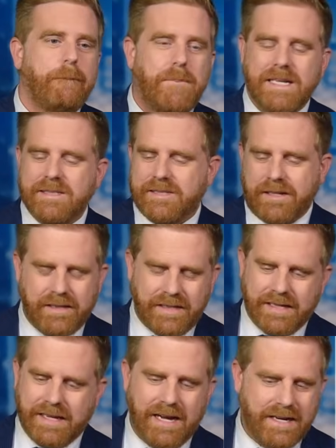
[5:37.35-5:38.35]

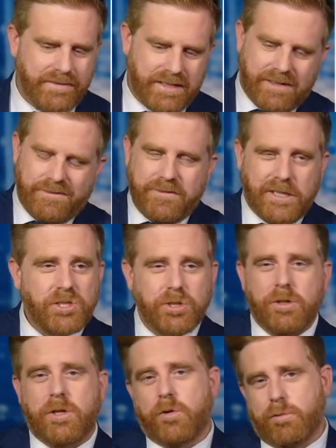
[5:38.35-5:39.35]
Basically, kind of like a fish
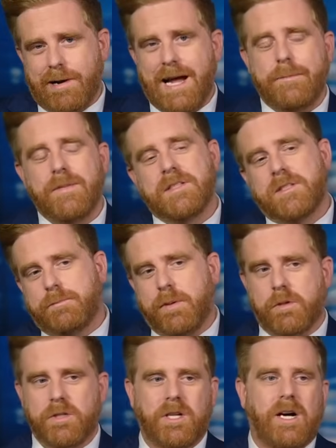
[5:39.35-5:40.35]
hook, grab this and
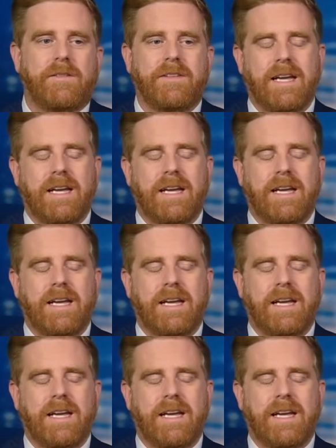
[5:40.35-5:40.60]
pull it off.